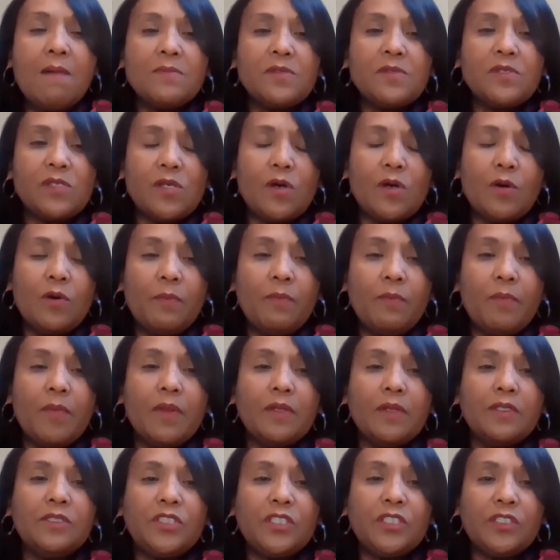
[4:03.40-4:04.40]
So
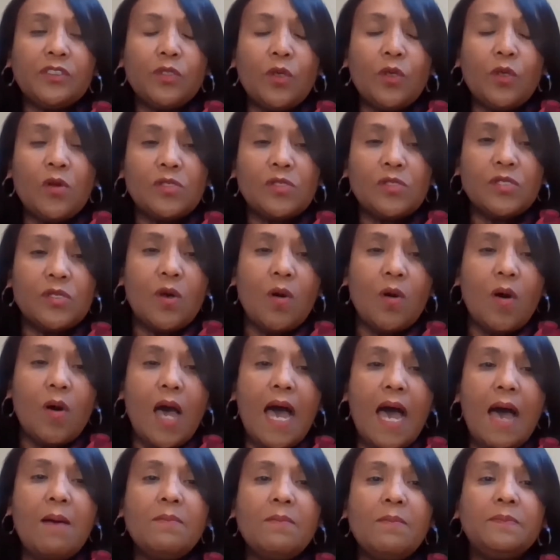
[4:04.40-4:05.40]
just
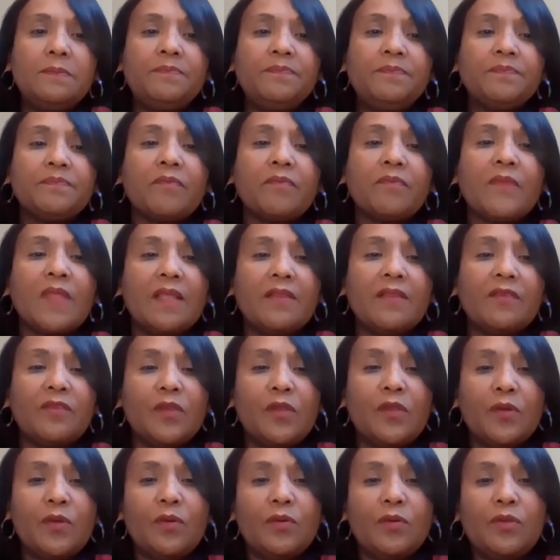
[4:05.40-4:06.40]
also
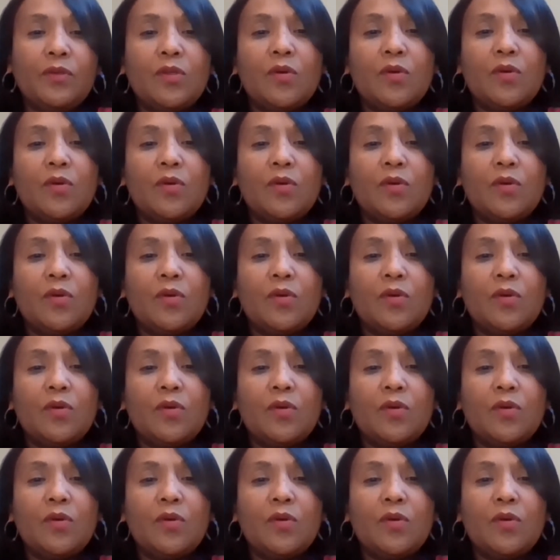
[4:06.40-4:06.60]
to